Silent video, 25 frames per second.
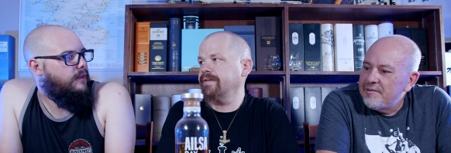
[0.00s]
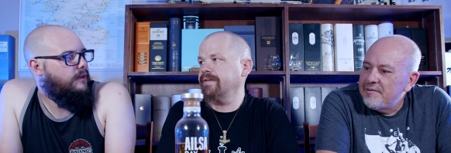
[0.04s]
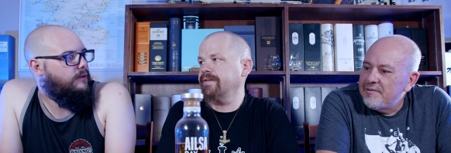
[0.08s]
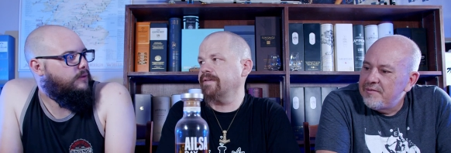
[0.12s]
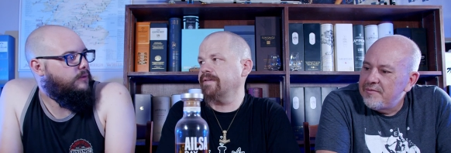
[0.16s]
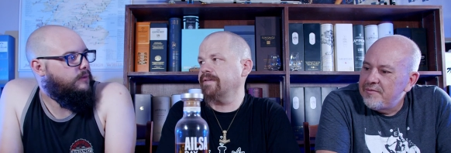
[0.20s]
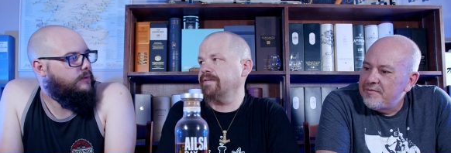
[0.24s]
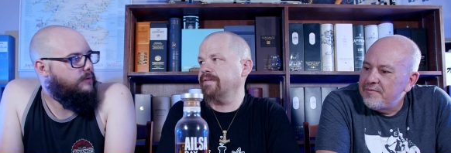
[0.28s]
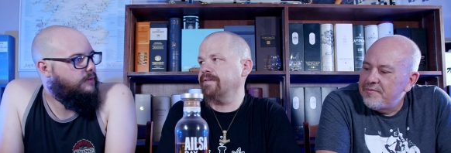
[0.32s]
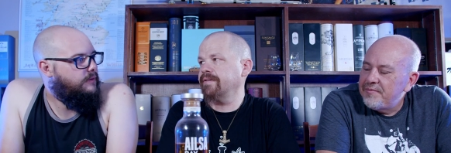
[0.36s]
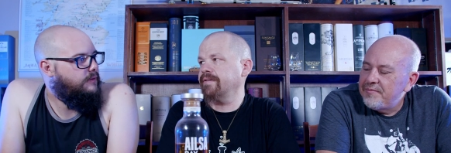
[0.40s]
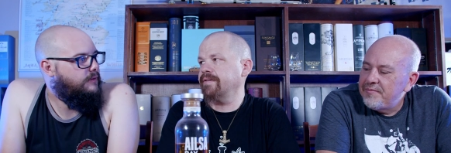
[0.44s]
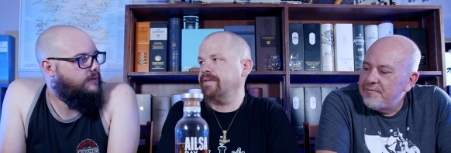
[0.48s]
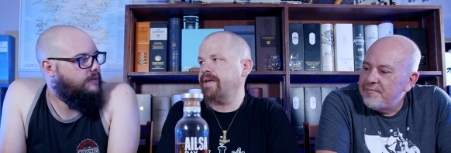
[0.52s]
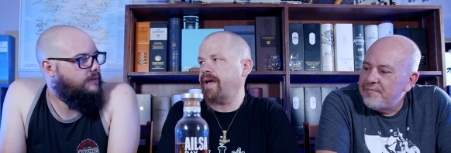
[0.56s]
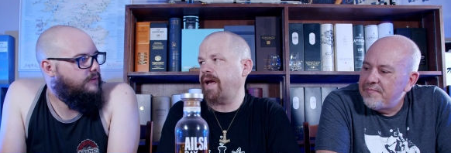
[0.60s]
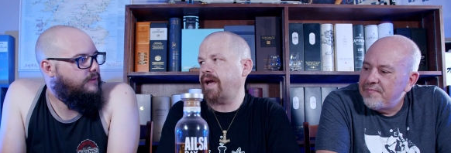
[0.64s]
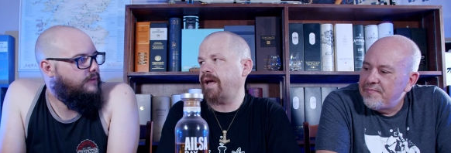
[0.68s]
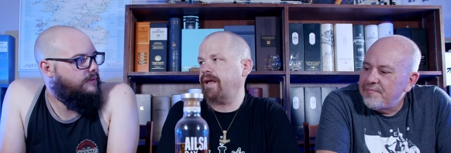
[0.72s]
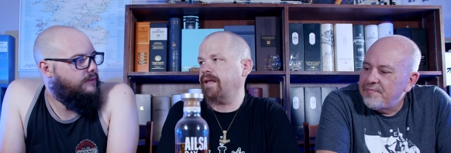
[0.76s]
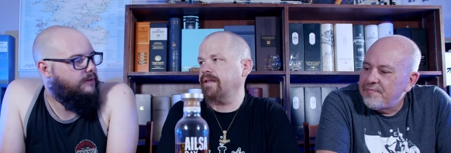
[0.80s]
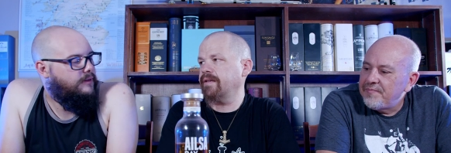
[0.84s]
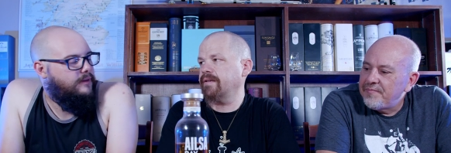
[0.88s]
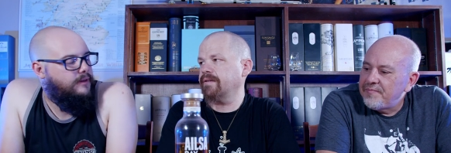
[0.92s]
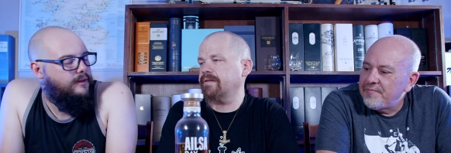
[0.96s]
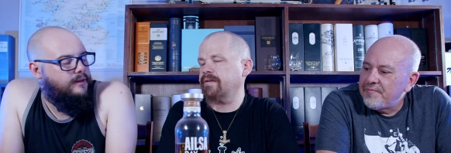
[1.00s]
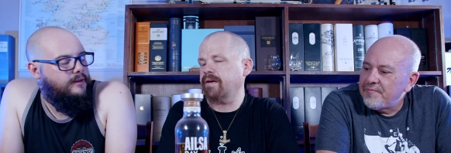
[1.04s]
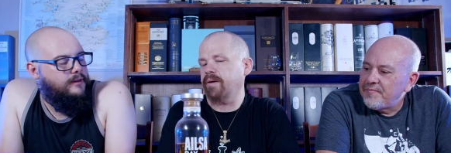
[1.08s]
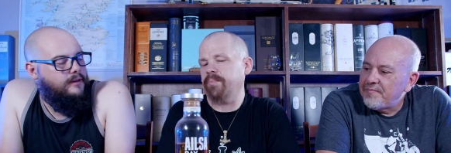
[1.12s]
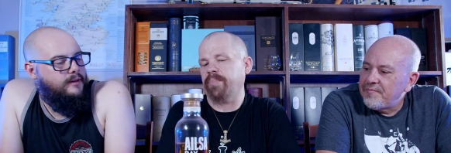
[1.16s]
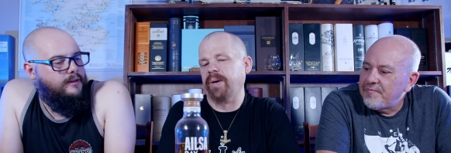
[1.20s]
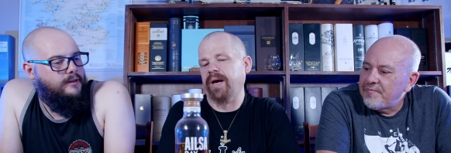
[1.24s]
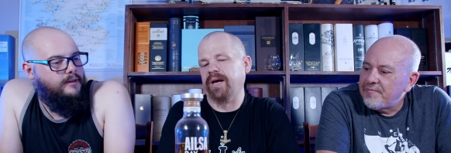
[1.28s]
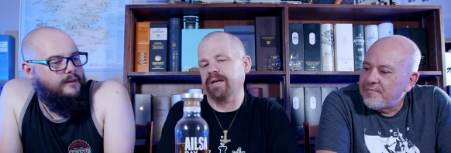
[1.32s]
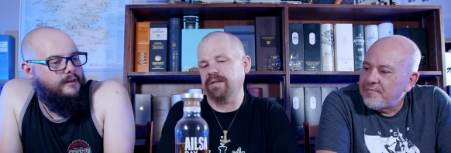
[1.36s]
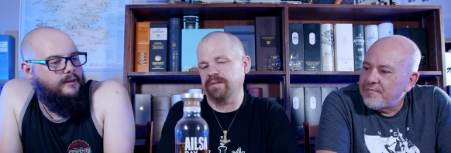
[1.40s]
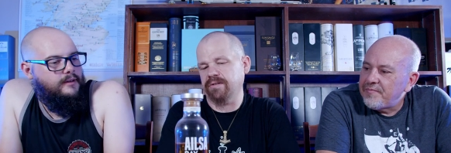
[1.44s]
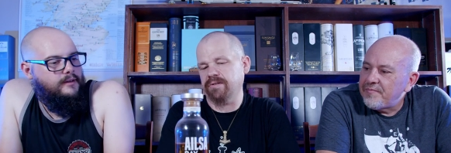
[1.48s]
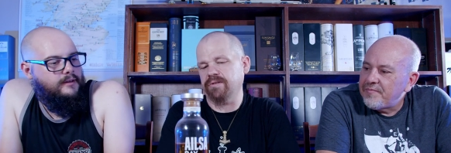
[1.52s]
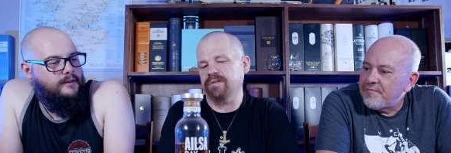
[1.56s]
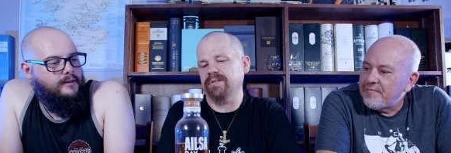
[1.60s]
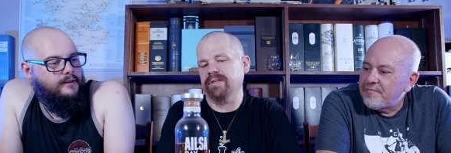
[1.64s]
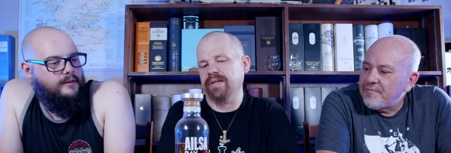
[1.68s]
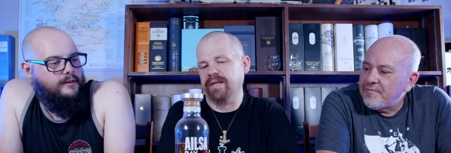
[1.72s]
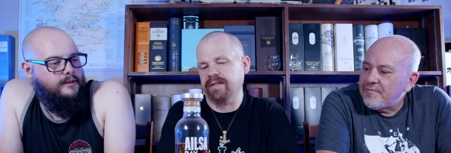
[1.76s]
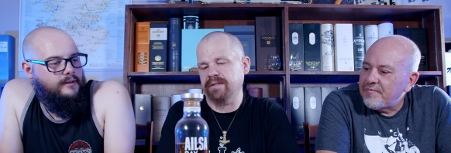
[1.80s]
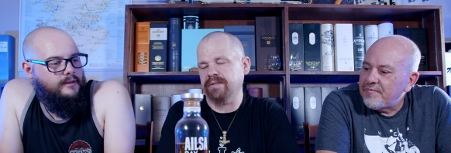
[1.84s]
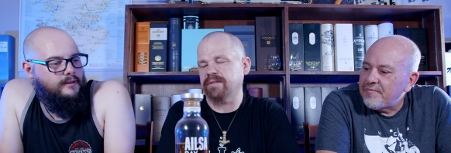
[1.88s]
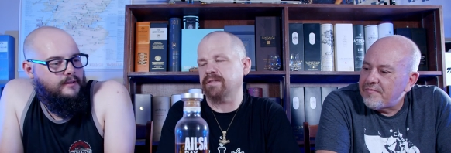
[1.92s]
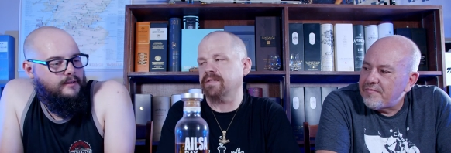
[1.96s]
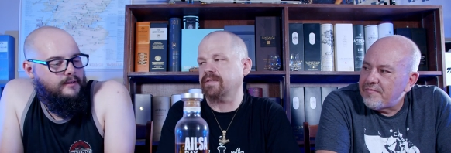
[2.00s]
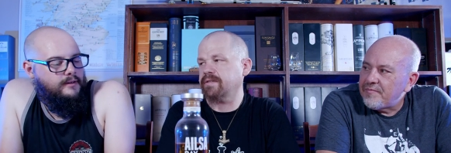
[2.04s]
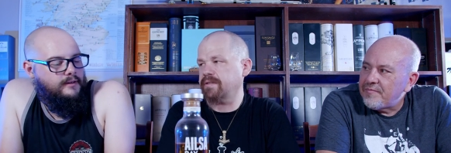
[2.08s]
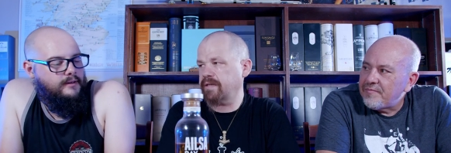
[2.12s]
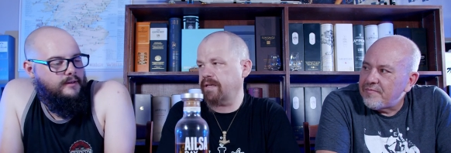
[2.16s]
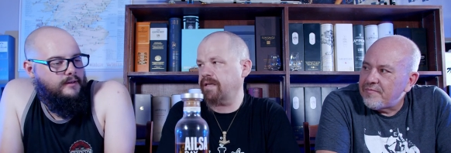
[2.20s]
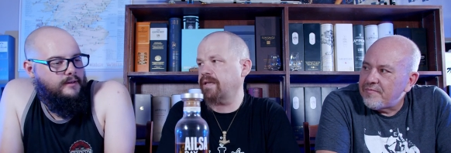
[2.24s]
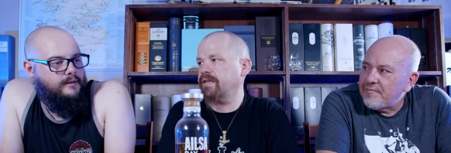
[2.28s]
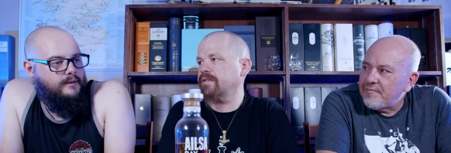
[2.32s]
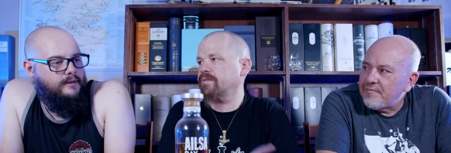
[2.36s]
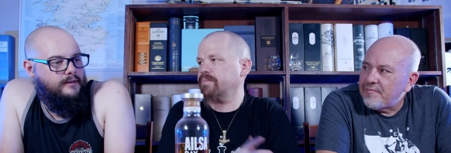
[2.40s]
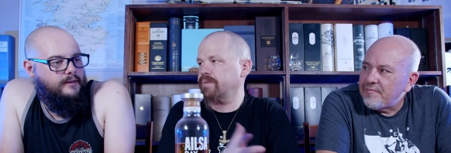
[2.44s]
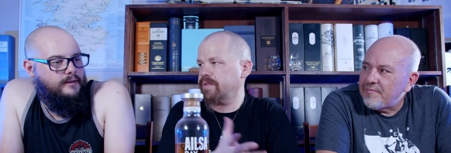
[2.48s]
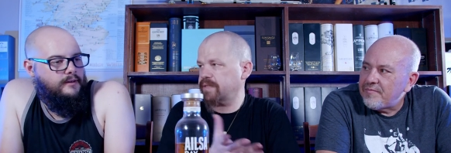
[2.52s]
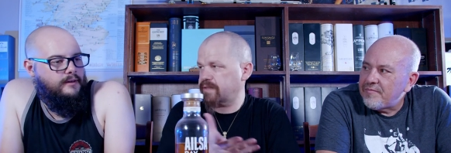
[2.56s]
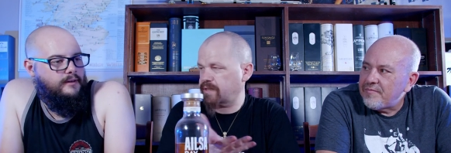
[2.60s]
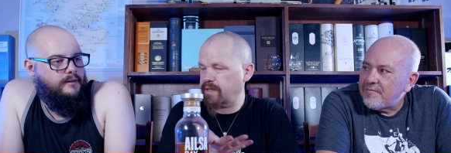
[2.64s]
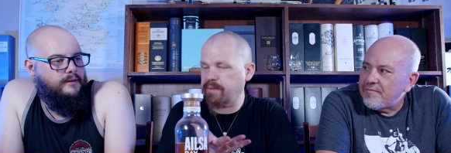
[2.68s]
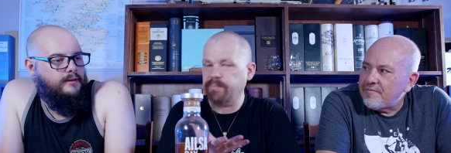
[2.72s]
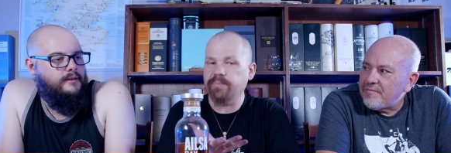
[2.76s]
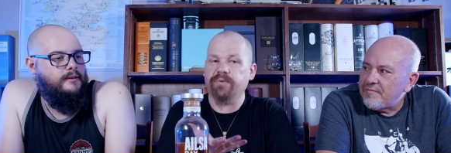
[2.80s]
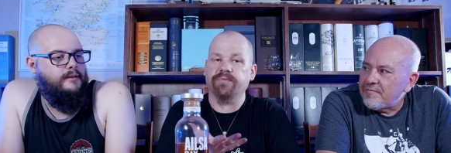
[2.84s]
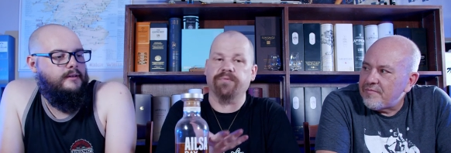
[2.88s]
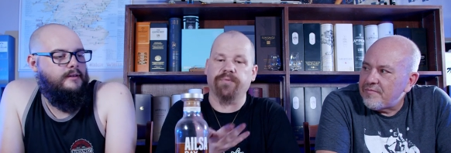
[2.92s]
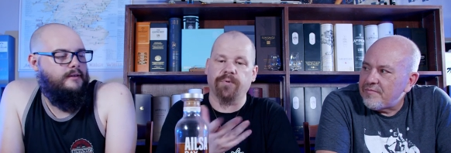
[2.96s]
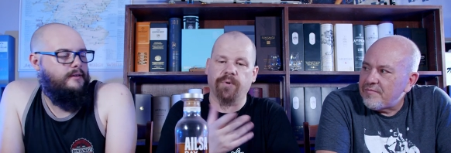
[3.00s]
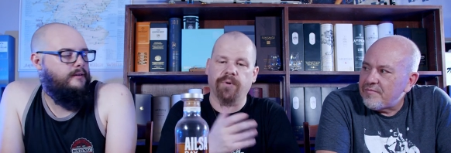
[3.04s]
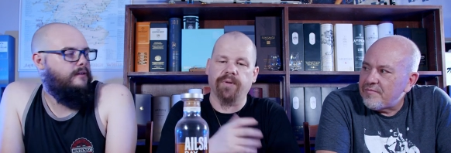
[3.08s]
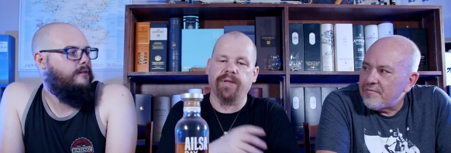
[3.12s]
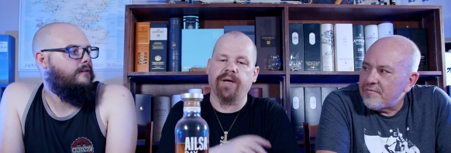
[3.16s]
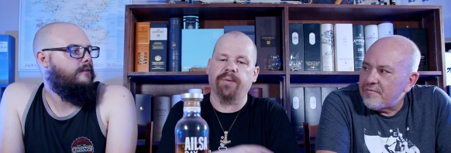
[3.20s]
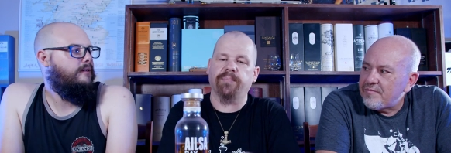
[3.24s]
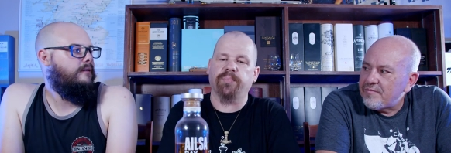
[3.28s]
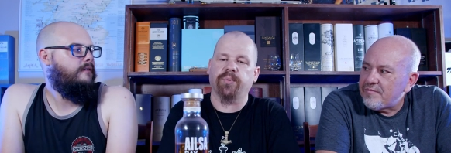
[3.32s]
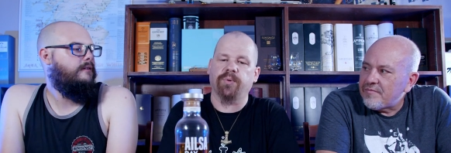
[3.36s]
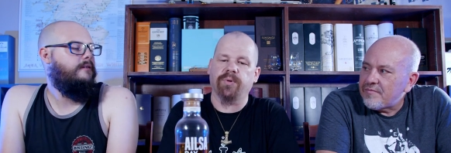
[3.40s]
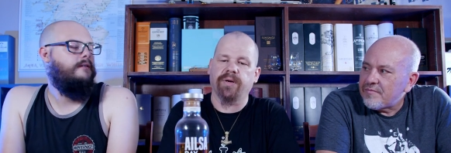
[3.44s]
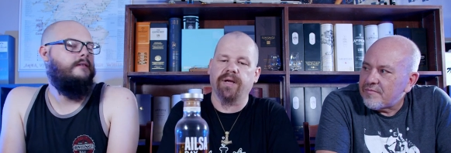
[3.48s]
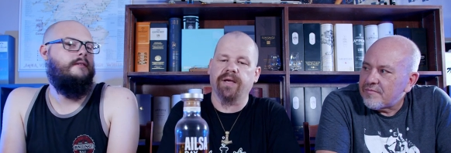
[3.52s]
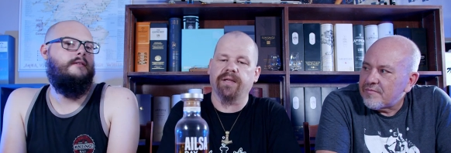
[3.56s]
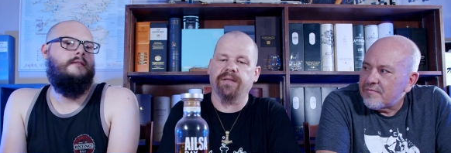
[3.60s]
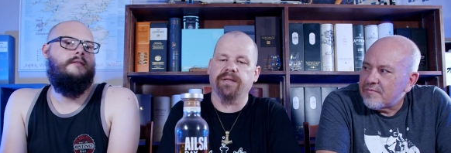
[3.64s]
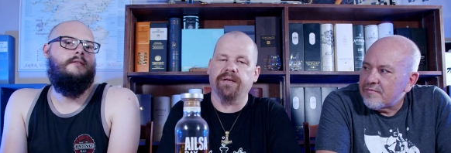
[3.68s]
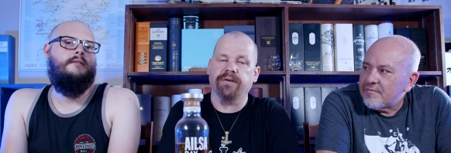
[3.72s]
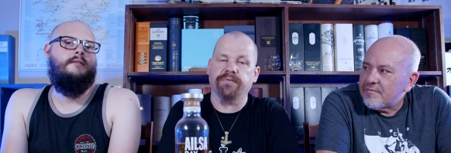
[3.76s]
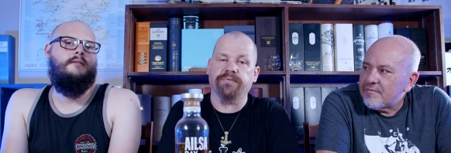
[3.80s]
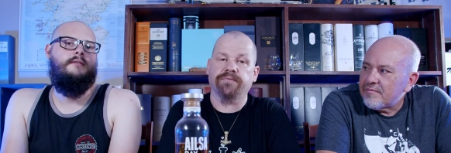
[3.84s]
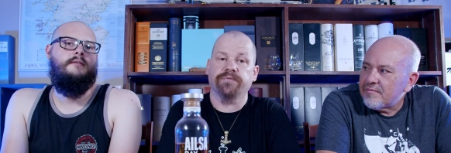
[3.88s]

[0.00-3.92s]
Speaker 1: they do. Yeah. So back in 2016, as we said before, they brought out their